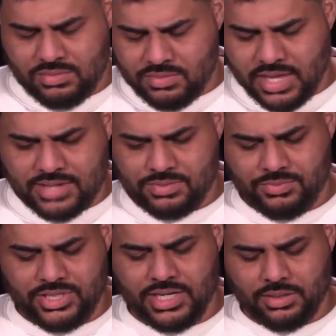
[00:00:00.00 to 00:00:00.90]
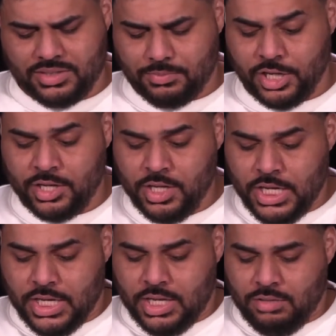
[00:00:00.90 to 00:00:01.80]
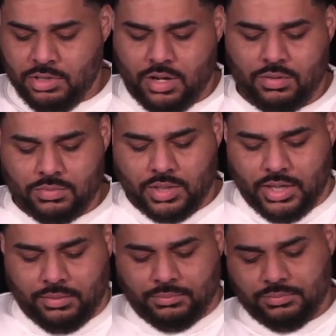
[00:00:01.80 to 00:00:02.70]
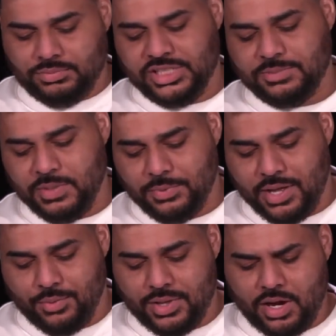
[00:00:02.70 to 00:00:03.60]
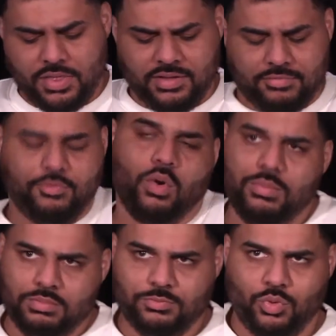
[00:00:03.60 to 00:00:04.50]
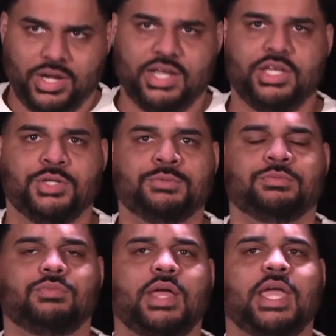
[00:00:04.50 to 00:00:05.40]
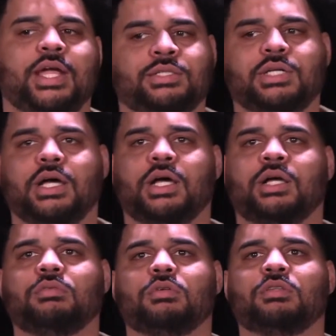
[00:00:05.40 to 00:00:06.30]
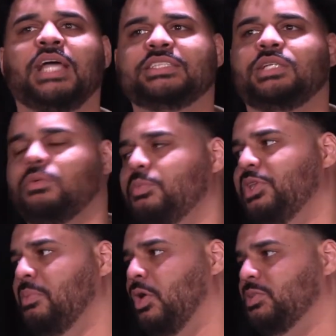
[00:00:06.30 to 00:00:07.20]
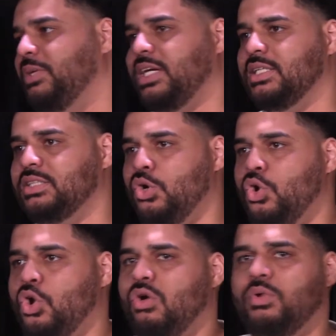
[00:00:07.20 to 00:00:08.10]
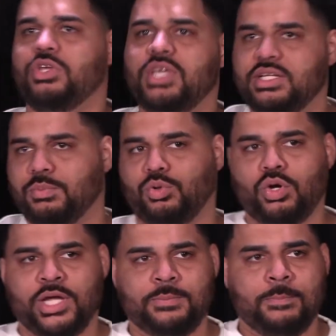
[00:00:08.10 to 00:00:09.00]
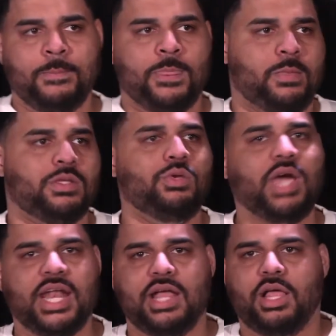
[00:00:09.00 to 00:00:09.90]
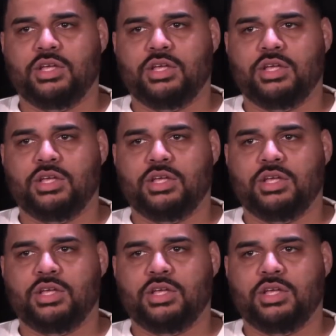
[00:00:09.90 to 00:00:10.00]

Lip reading: that's ridiculous. But you know, 6 people that were there, I think four got killed. And that stuck with me the most because when you get deployed, you kind of like